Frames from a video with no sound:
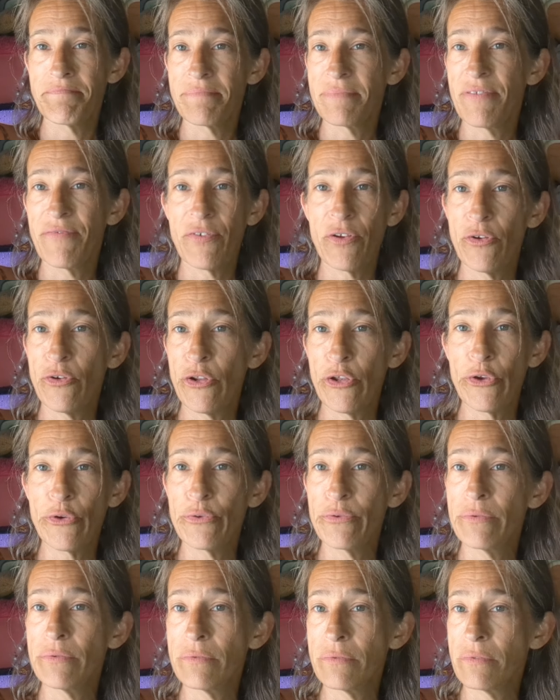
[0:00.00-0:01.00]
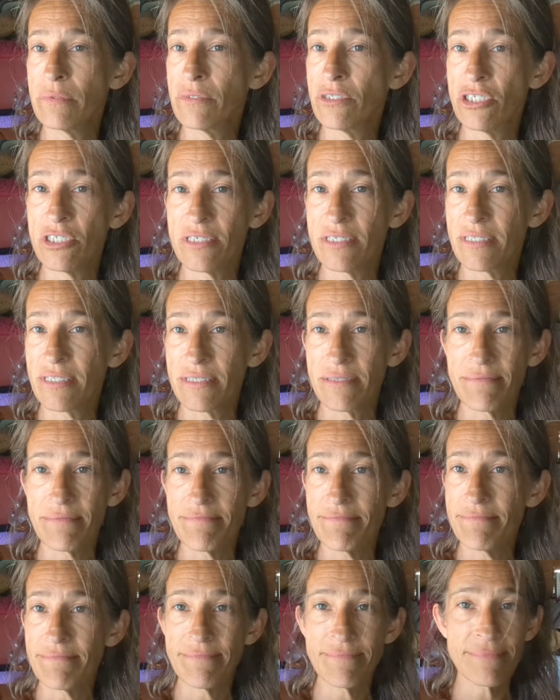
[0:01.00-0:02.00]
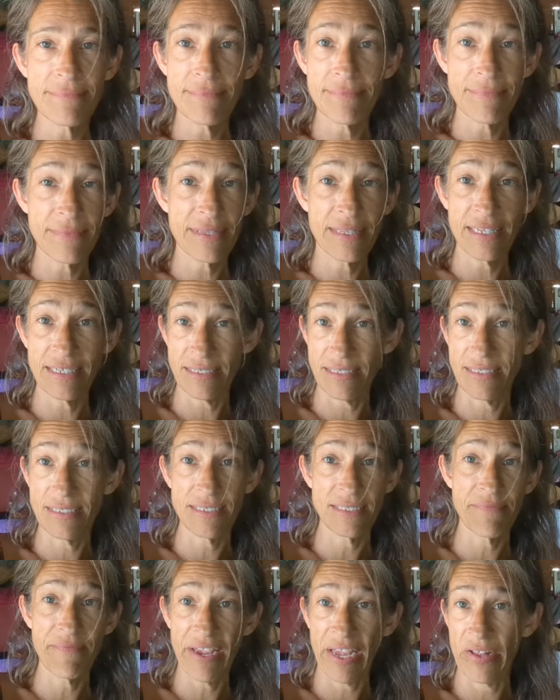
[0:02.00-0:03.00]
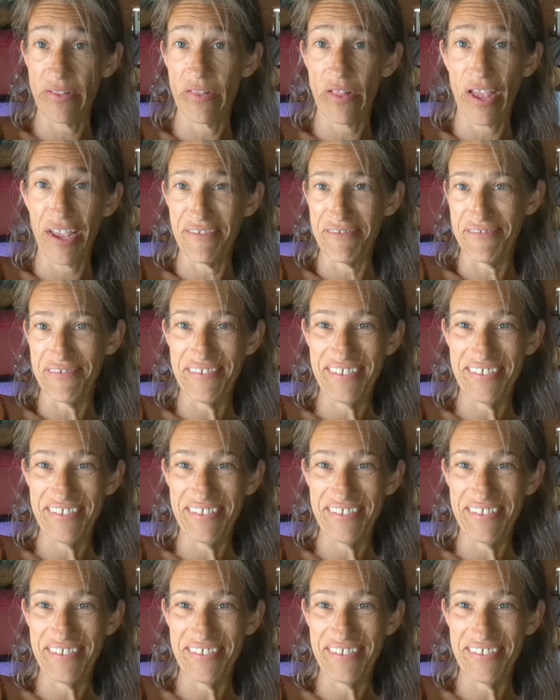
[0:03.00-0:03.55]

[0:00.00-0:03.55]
If you're new, just... This is van life.